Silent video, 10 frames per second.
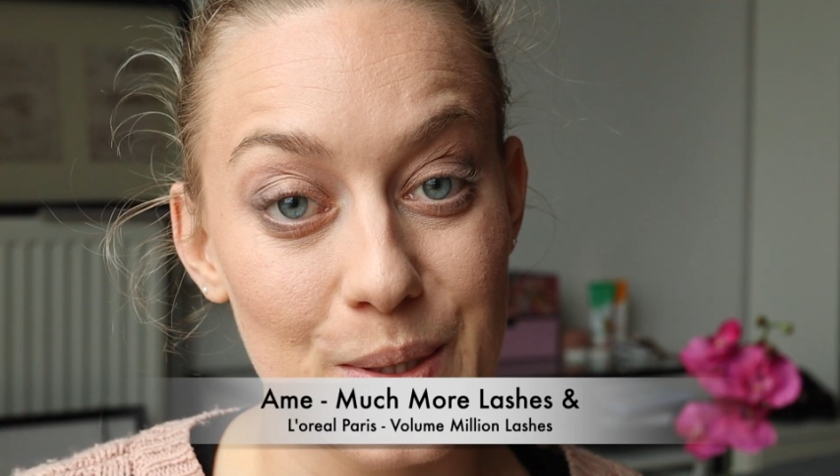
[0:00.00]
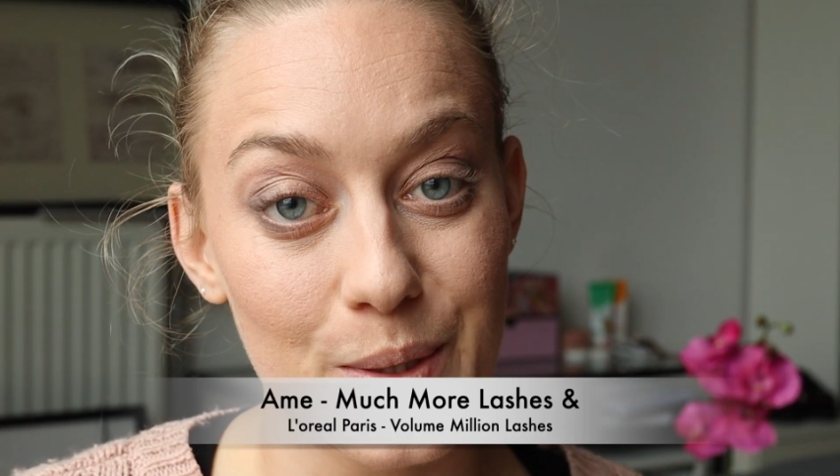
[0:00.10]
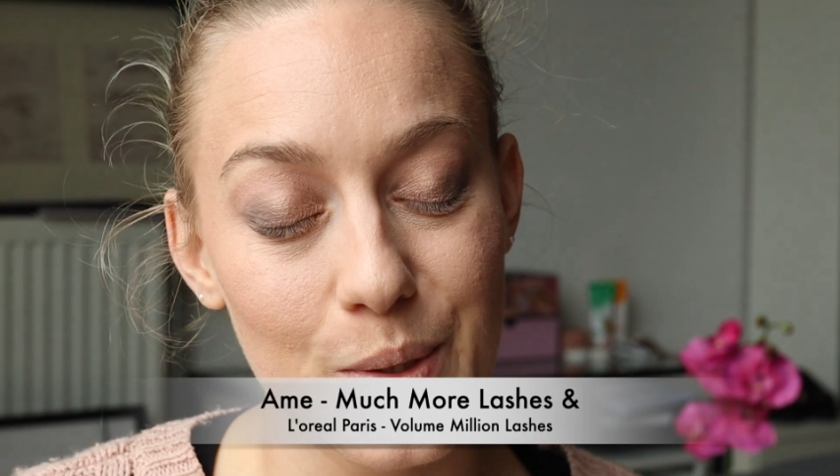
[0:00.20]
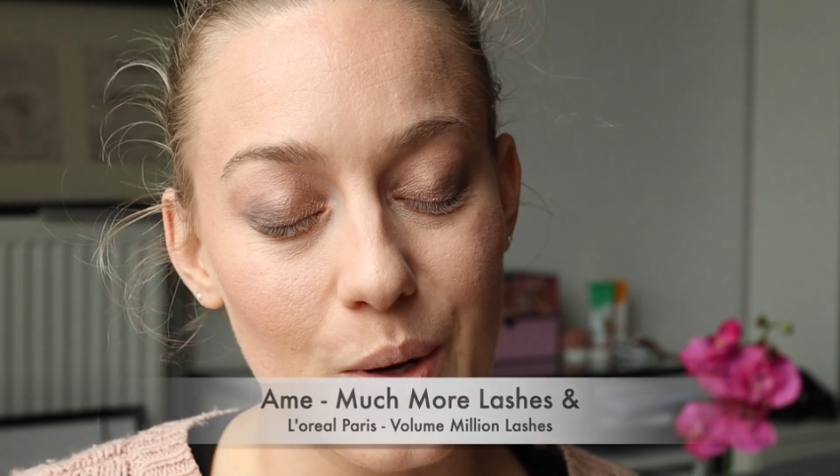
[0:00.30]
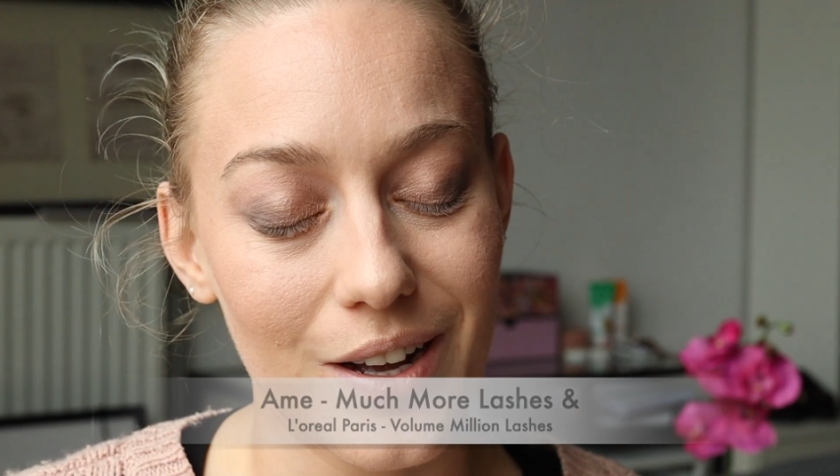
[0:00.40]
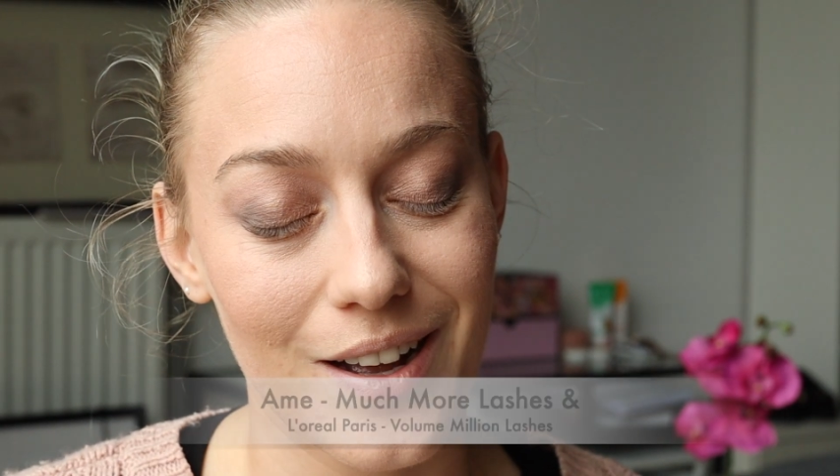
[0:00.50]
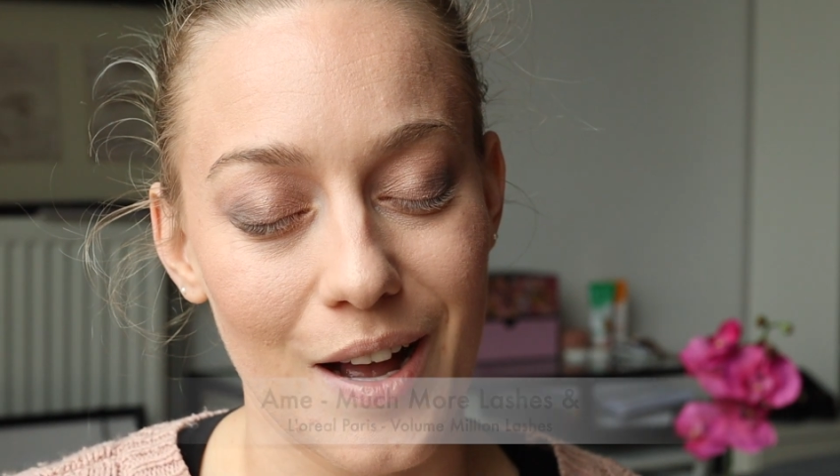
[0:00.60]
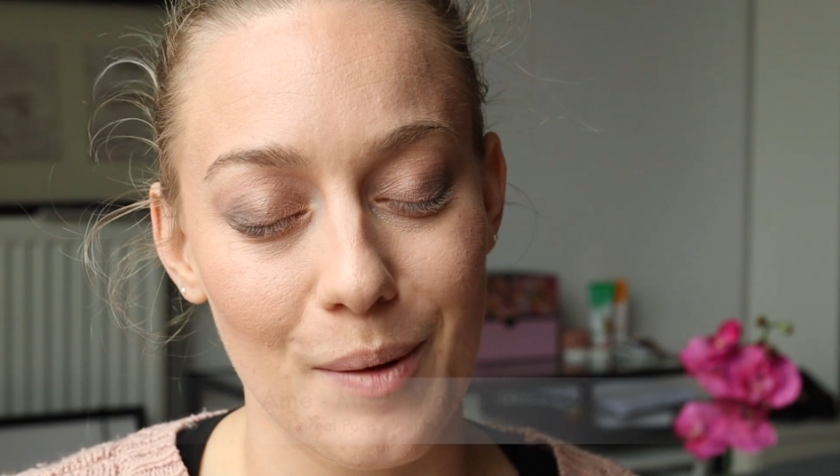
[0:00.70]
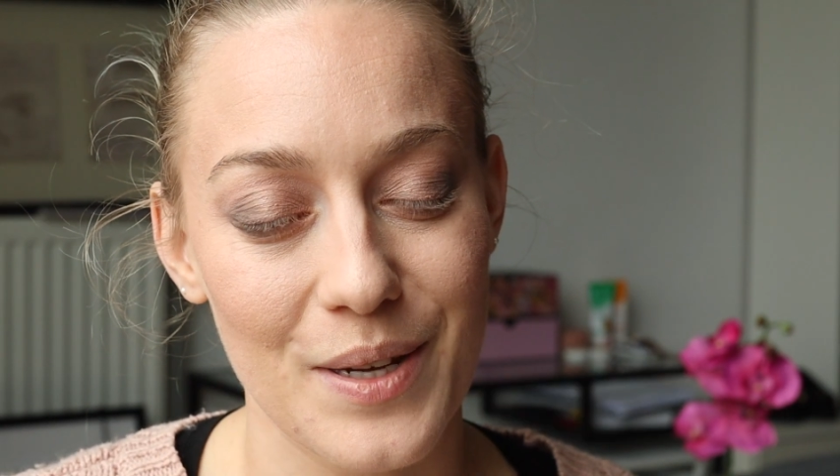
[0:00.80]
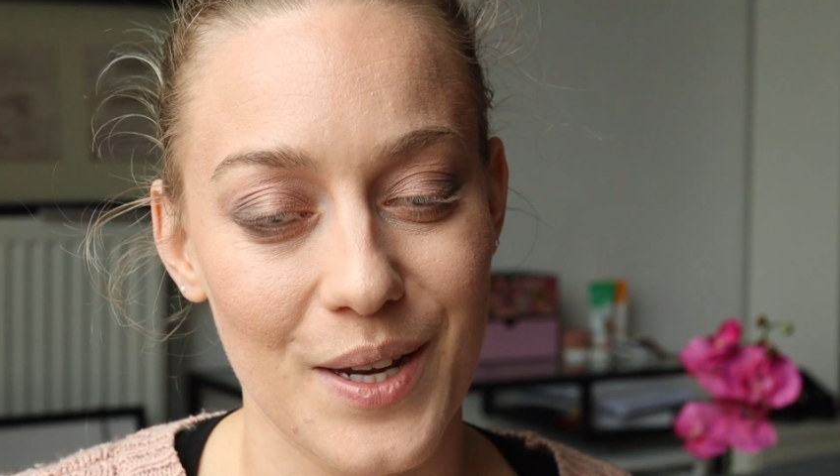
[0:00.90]
do
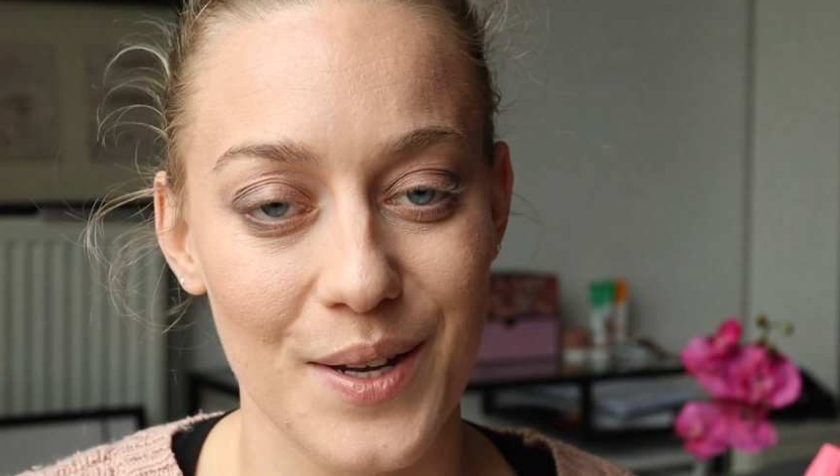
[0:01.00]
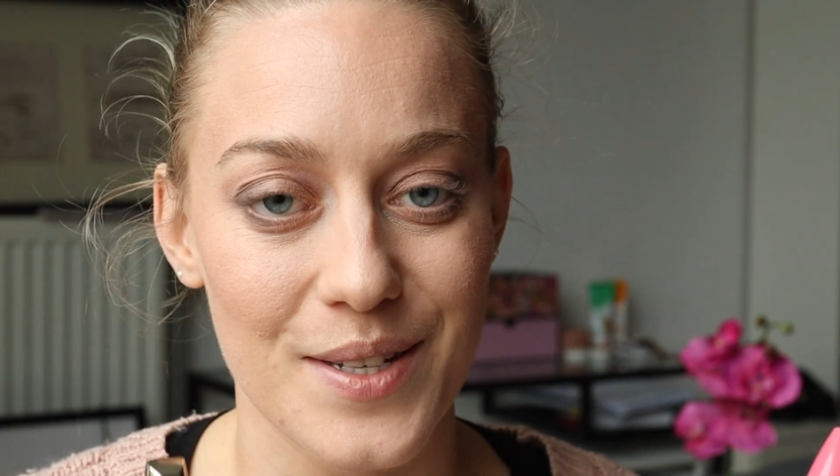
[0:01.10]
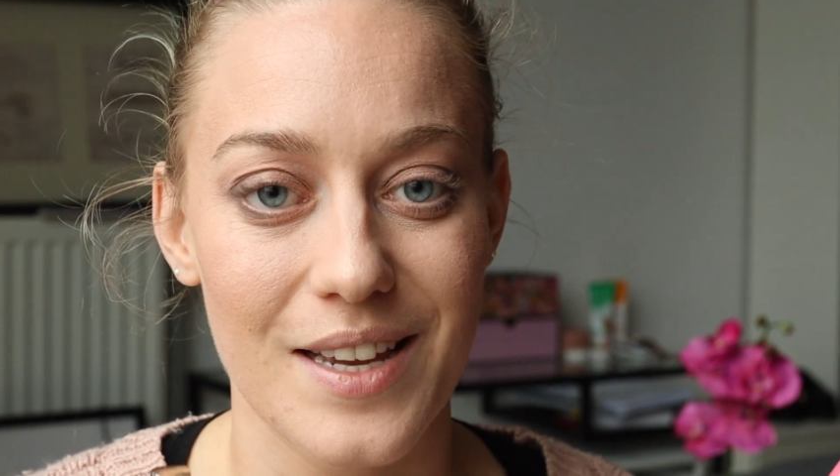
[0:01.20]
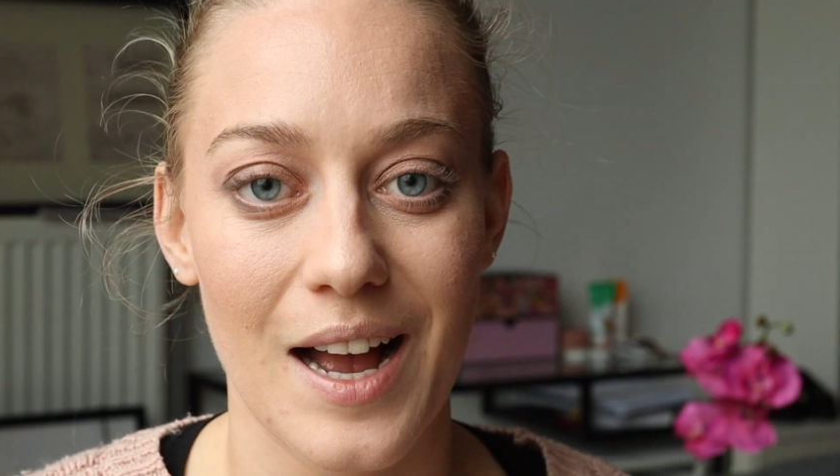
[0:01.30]
because